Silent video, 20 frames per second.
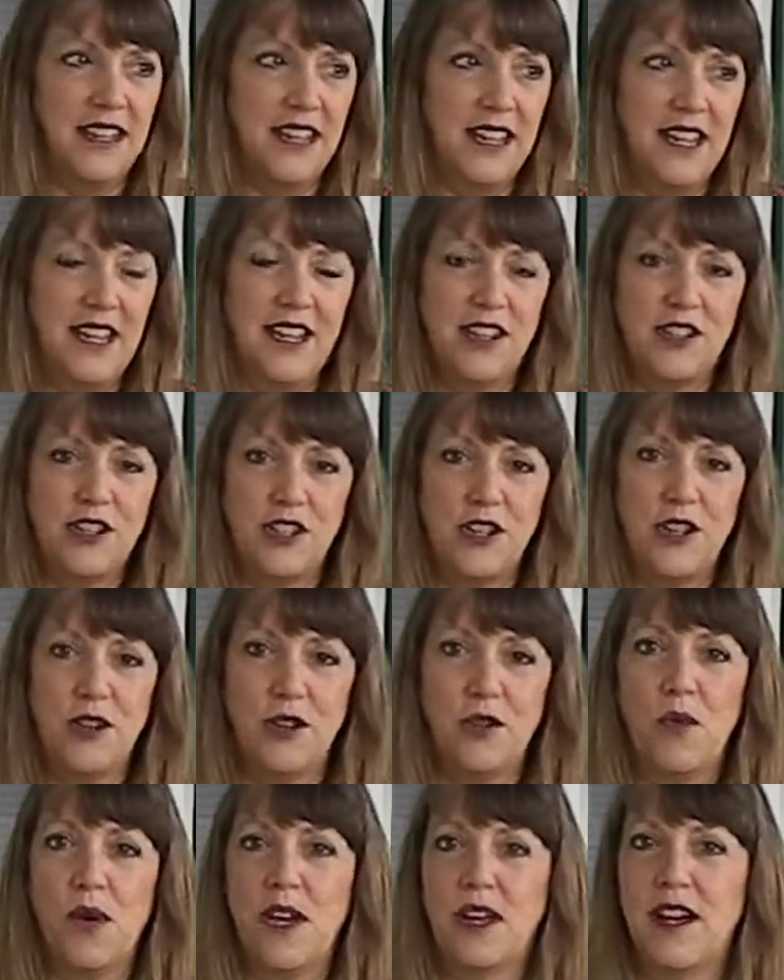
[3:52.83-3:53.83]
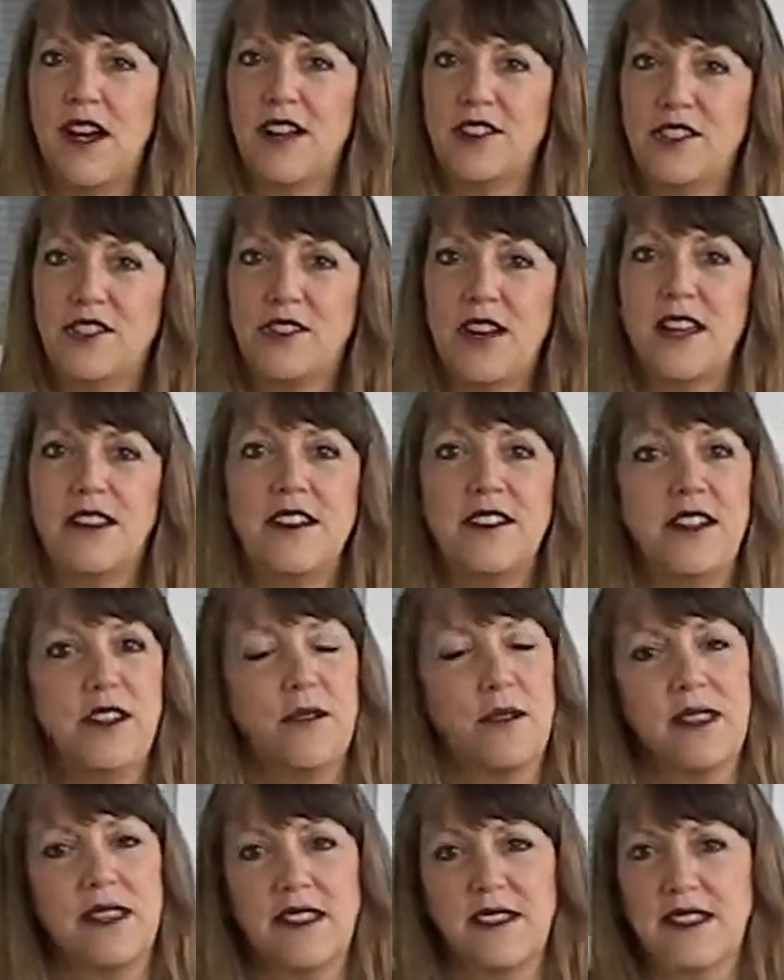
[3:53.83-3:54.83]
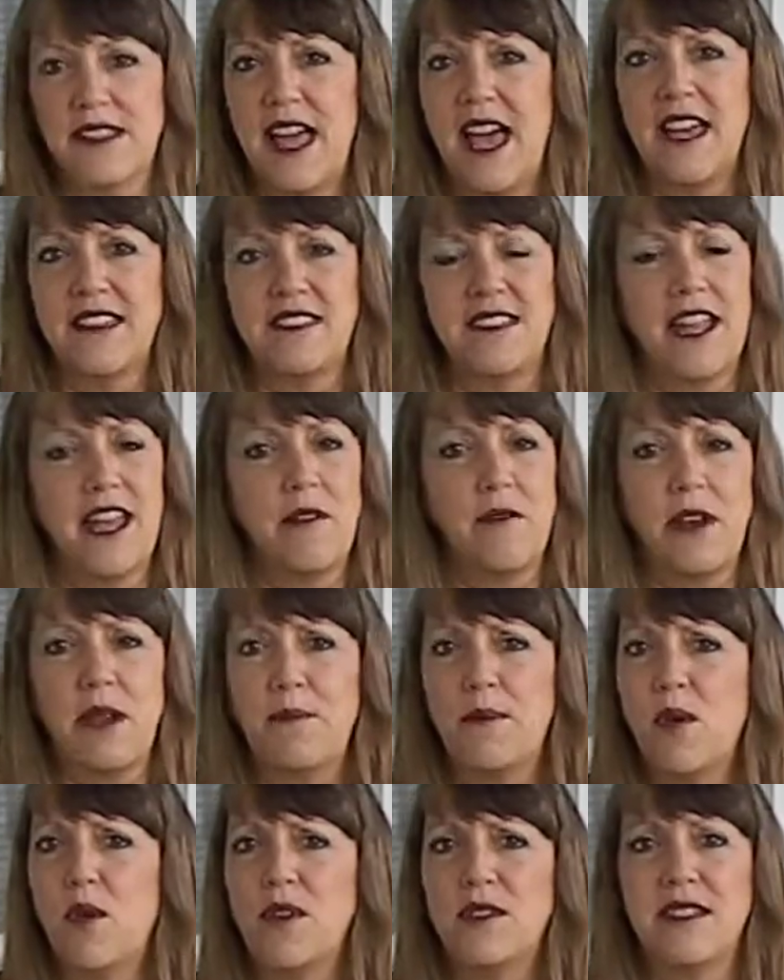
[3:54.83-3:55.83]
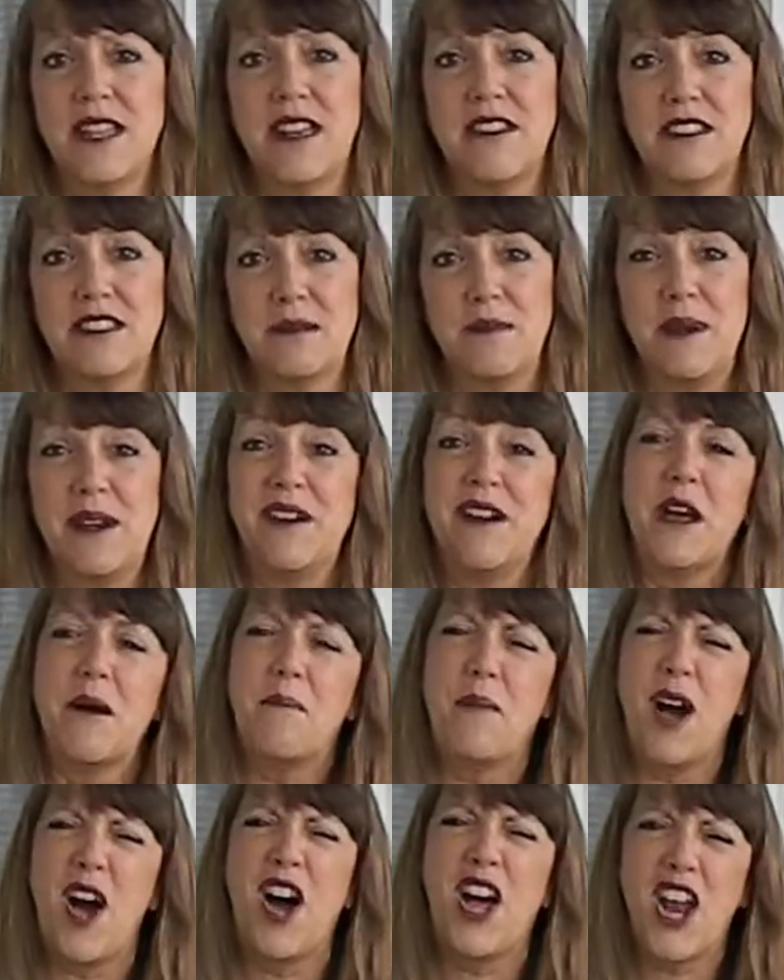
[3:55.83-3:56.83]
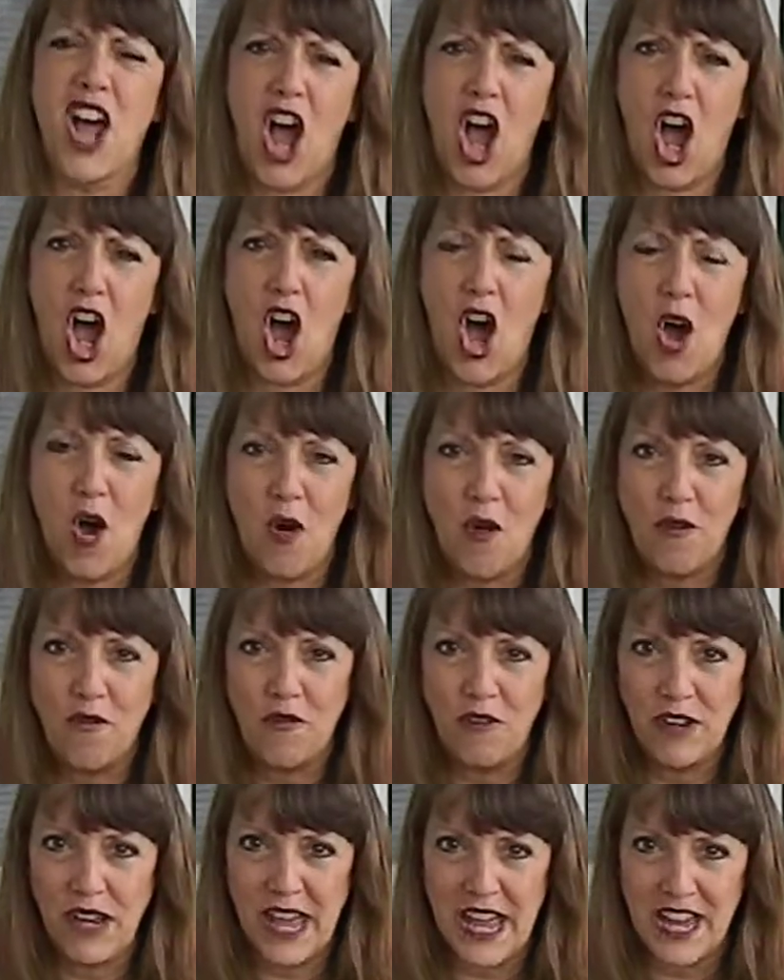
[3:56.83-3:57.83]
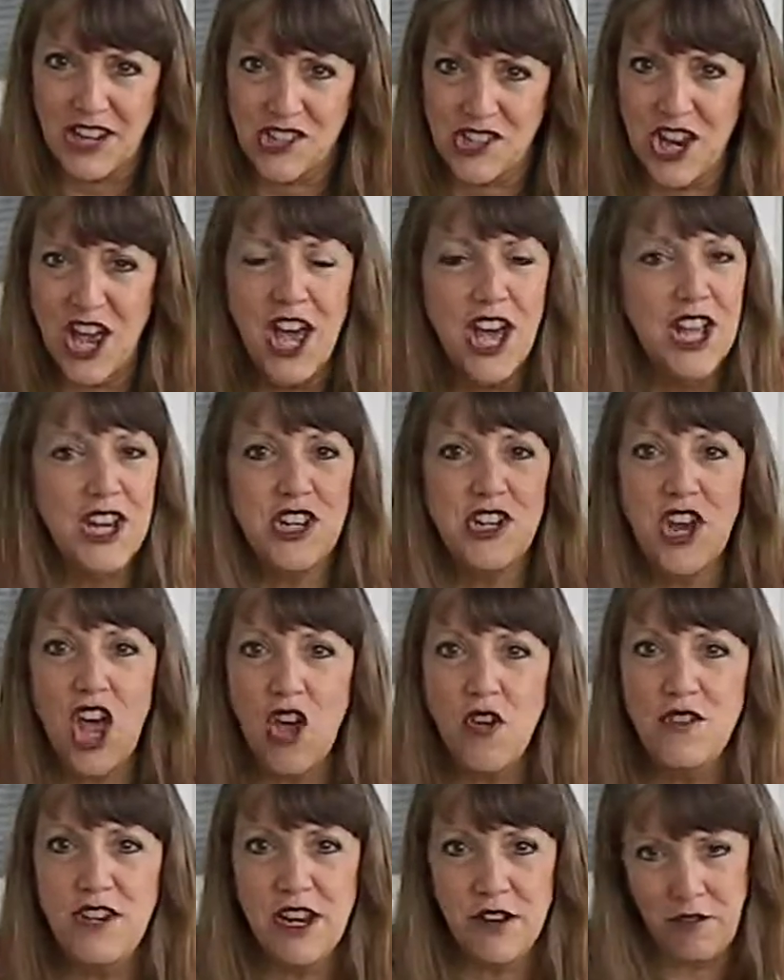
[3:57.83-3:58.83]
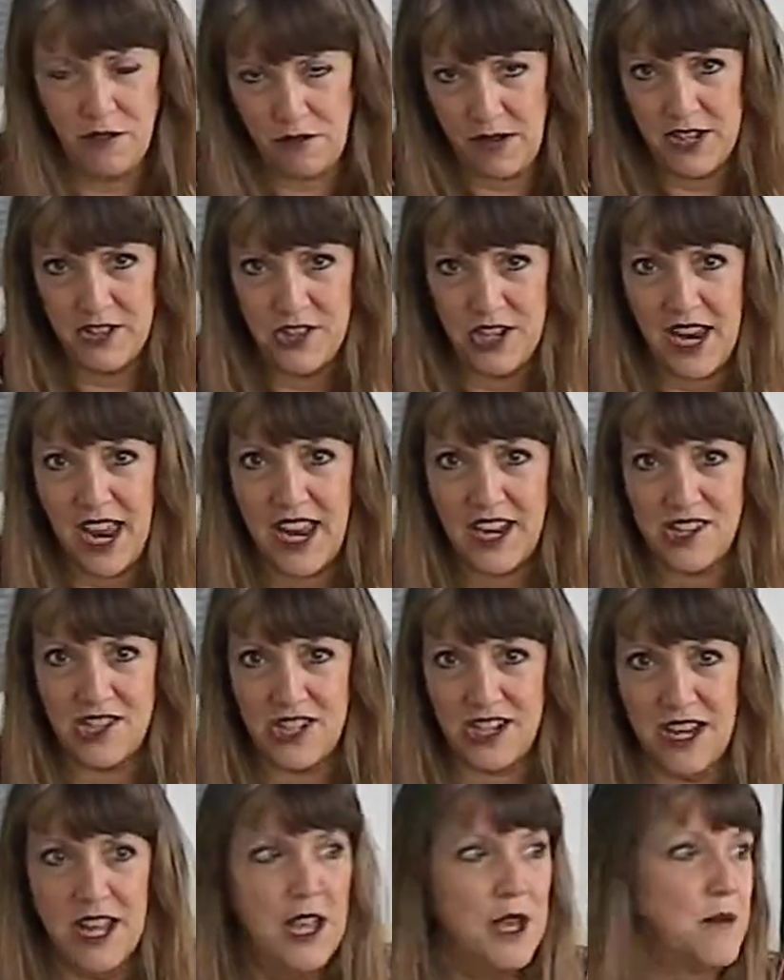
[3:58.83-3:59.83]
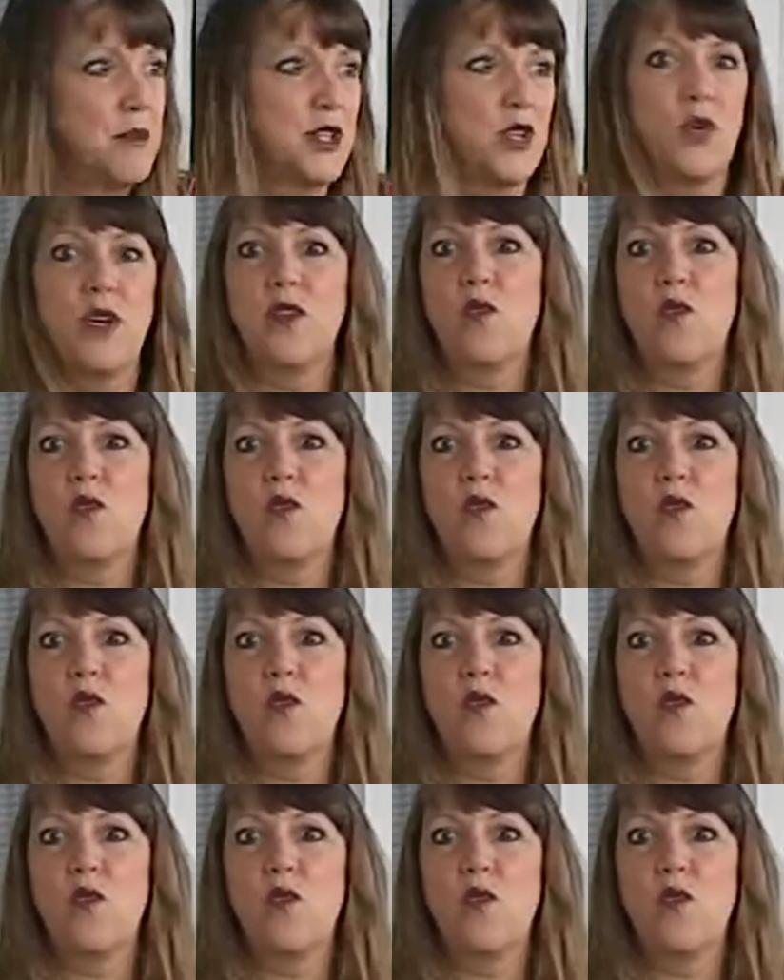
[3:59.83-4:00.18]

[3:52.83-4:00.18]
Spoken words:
into what God's trying to do in this last day when He pours out His Spirit upon all flesh. No differentiation between